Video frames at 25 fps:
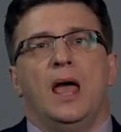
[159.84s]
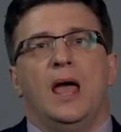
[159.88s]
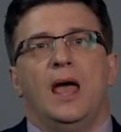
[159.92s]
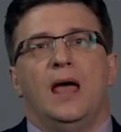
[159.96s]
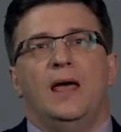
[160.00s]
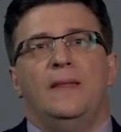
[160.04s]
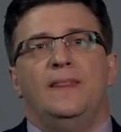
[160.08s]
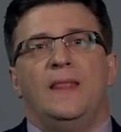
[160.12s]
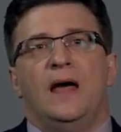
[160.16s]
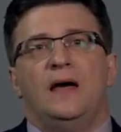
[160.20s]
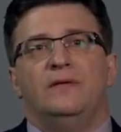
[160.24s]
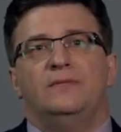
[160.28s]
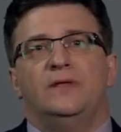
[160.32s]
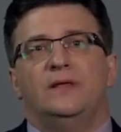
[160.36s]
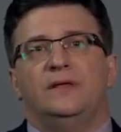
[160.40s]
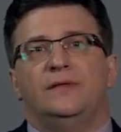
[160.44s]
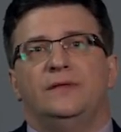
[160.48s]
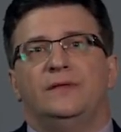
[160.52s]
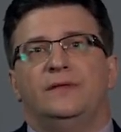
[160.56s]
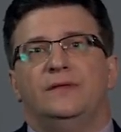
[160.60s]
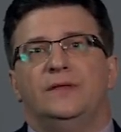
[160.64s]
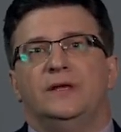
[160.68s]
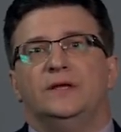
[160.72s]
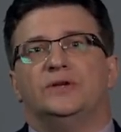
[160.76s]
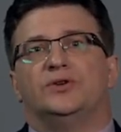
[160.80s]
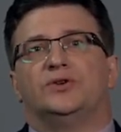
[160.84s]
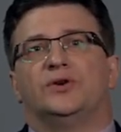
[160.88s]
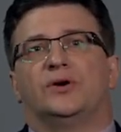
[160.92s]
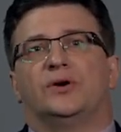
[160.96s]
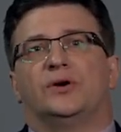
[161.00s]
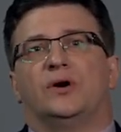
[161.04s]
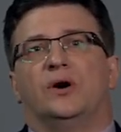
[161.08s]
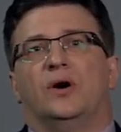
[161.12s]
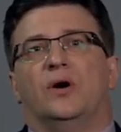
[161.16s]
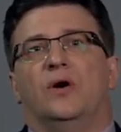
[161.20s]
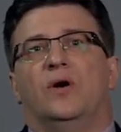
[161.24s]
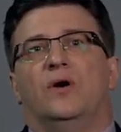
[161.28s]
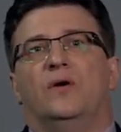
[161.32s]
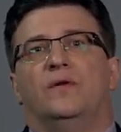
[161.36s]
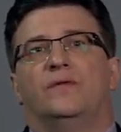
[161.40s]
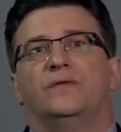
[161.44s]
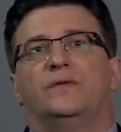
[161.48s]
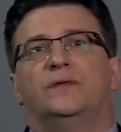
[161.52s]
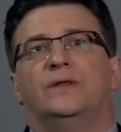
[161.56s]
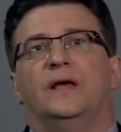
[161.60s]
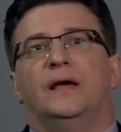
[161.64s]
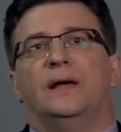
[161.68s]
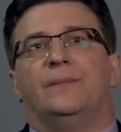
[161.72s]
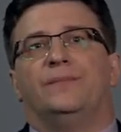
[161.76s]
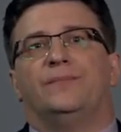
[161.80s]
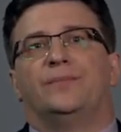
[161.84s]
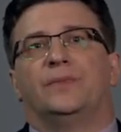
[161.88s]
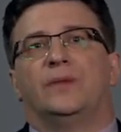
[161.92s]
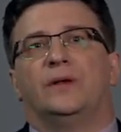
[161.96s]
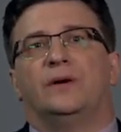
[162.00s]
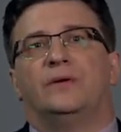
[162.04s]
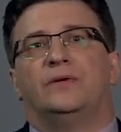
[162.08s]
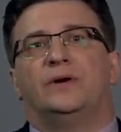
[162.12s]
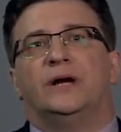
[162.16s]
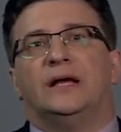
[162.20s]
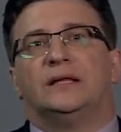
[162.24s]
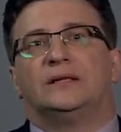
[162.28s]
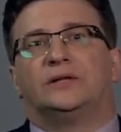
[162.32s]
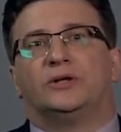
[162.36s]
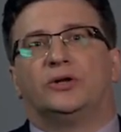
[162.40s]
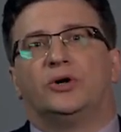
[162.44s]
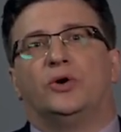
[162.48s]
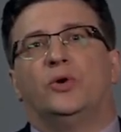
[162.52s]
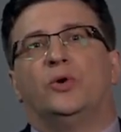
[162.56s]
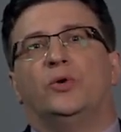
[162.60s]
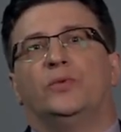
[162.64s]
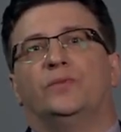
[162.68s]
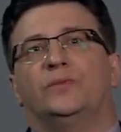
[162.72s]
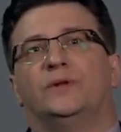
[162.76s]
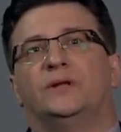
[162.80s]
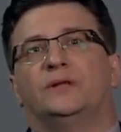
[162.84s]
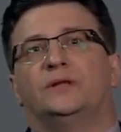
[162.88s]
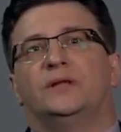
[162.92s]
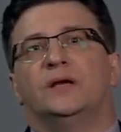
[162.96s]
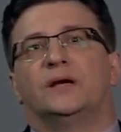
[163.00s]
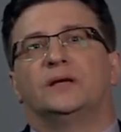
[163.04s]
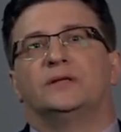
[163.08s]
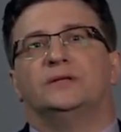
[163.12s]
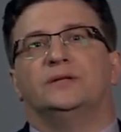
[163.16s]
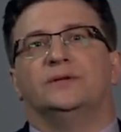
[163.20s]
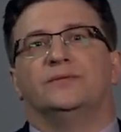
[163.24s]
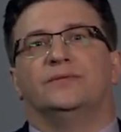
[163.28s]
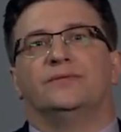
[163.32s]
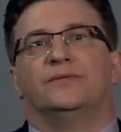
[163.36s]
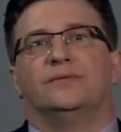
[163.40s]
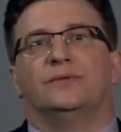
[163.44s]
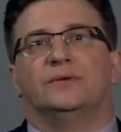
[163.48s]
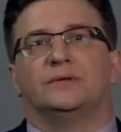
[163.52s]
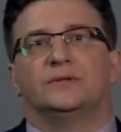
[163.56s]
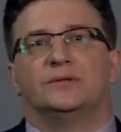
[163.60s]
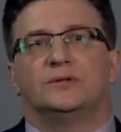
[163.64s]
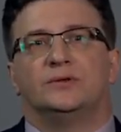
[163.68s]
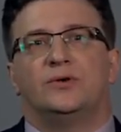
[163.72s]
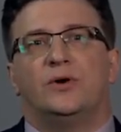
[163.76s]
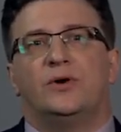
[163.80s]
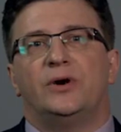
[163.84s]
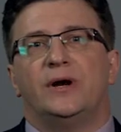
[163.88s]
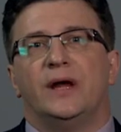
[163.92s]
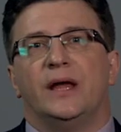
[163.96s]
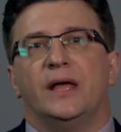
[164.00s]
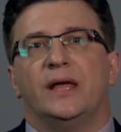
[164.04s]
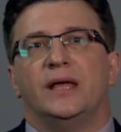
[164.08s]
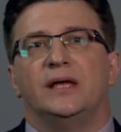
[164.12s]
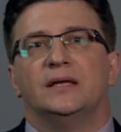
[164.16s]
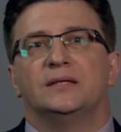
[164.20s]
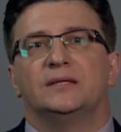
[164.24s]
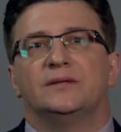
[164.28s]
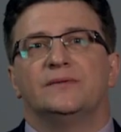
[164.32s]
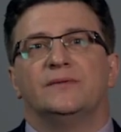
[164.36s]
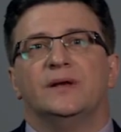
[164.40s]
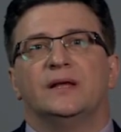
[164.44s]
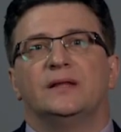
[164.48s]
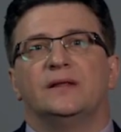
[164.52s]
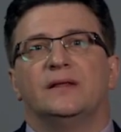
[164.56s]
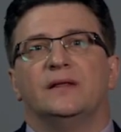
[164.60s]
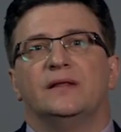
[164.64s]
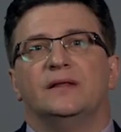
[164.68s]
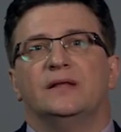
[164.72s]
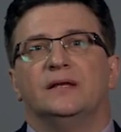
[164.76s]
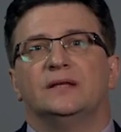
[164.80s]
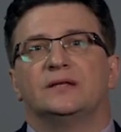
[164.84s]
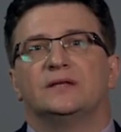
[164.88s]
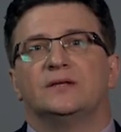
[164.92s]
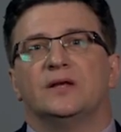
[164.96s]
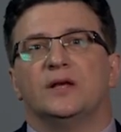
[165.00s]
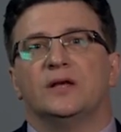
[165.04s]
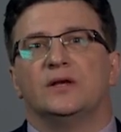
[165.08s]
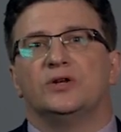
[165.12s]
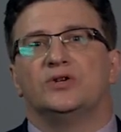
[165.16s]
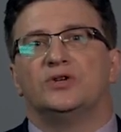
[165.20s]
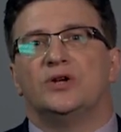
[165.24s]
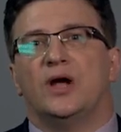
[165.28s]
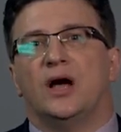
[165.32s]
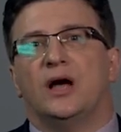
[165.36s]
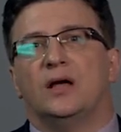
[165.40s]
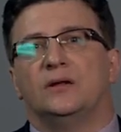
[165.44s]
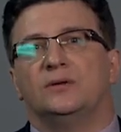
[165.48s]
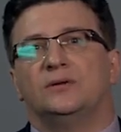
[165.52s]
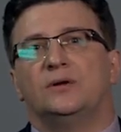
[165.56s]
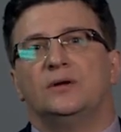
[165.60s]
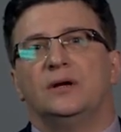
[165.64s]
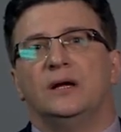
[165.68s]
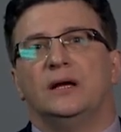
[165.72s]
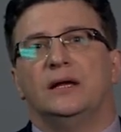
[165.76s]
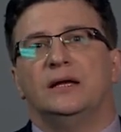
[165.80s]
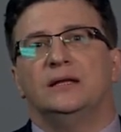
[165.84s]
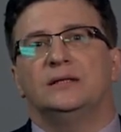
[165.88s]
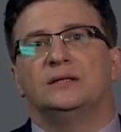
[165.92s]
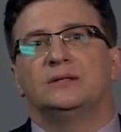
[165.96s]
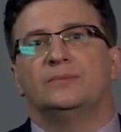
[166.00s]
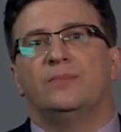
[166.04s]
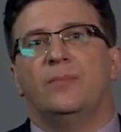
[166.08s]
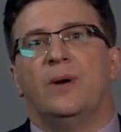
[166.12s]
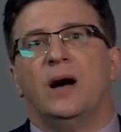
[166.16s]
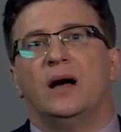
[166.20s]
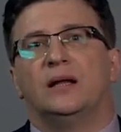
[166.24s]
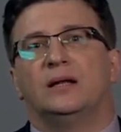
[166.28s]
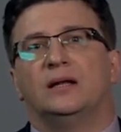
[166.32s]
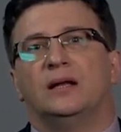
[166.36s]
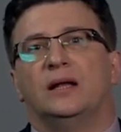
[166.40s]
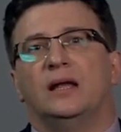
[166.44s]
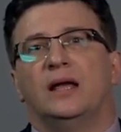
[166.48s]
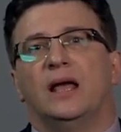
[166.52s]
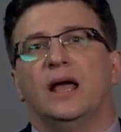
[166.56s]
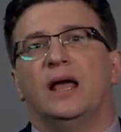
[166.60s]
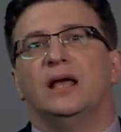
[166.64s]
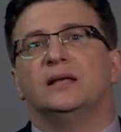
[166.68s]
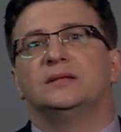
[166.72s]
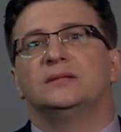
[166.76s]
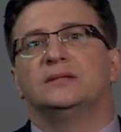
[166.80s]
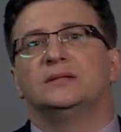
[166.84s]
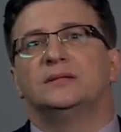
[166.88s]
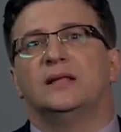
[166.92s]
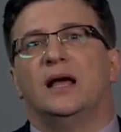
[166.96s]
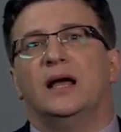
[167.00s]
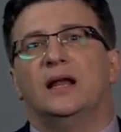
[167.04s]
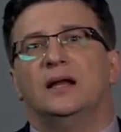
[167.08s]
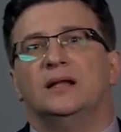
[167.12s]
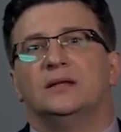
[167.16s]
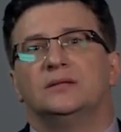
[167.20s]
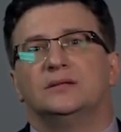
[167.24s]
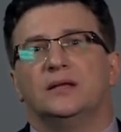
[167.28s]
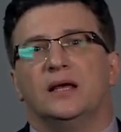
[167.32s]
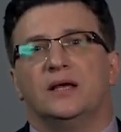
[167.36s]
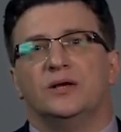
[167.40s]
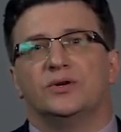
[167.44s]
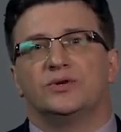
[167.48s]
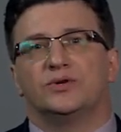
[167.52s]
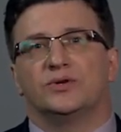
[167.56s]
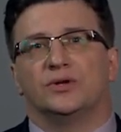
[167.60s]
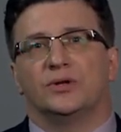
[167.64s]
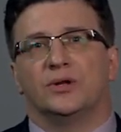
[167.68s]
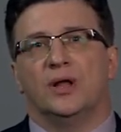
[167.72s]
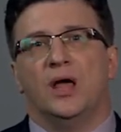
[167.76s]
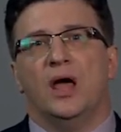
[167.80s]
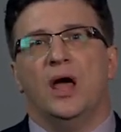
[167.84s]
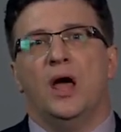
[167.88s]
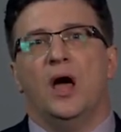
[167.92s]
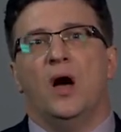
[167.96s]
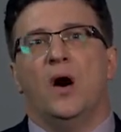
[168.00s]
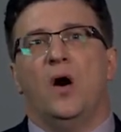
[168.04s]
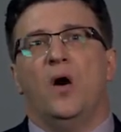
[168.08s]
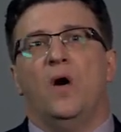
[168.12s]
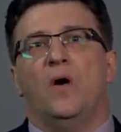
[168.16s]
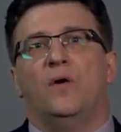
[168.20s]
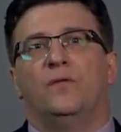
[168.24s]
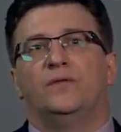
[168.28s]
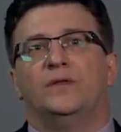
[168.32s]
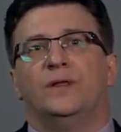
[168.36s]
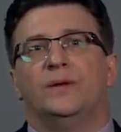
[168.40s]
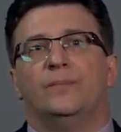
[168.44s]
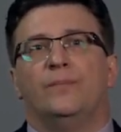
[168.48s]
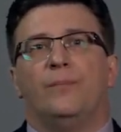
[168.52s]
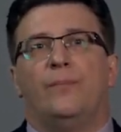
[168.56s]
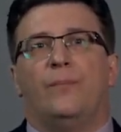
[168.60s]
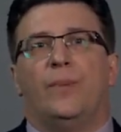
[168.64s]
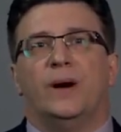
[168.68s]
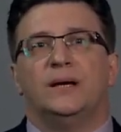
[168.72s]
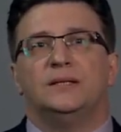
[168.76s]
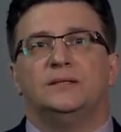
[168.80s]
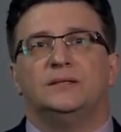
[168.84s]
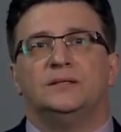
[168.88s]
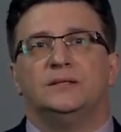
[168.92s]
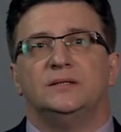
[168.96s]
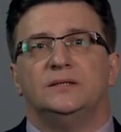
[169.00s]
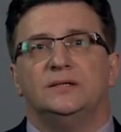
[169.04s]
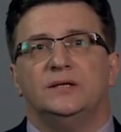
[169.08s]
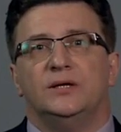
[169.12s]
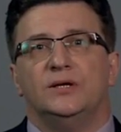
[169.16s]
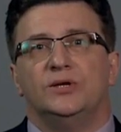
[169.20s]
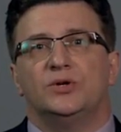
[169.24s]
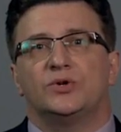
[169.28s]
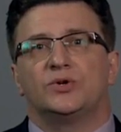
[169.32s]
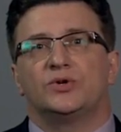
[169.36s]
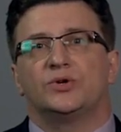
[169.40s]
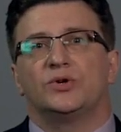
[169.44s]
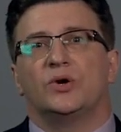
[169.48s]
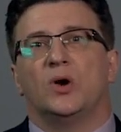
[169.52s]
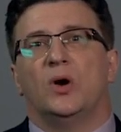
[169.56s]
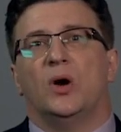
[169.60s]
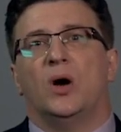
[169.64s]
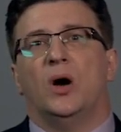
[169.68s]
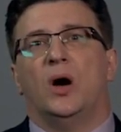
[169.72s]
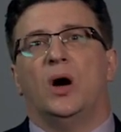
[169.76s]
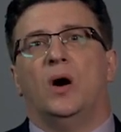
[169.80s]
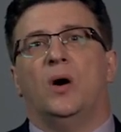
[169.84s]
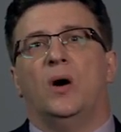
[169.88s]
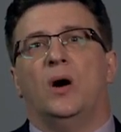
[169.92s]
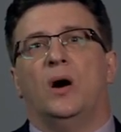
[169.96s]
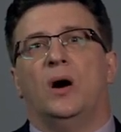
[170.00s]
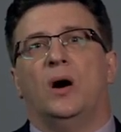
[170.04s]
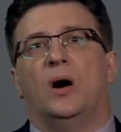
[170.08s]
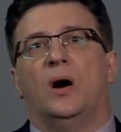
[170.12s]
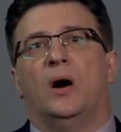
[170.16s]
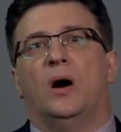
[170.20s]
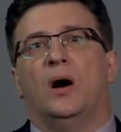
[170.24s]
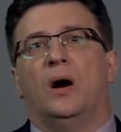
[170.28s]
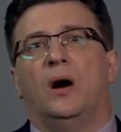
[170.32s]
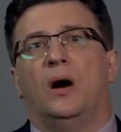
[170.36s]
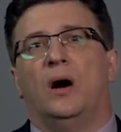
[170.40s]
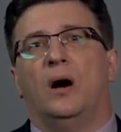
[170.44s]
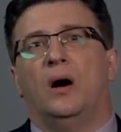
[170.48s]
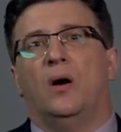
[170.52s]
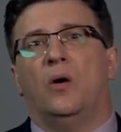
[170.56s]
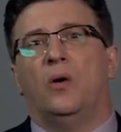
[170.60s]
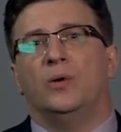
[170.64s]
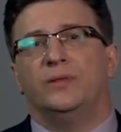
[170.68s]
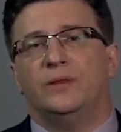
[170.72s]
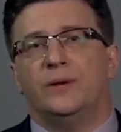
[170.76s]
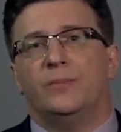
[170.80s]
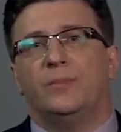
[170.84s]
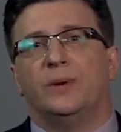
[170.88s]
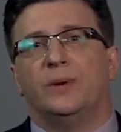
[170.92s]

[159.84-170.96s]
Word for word: Another feature of the retro detective story is that this genre is partly a stylization of the pastiche of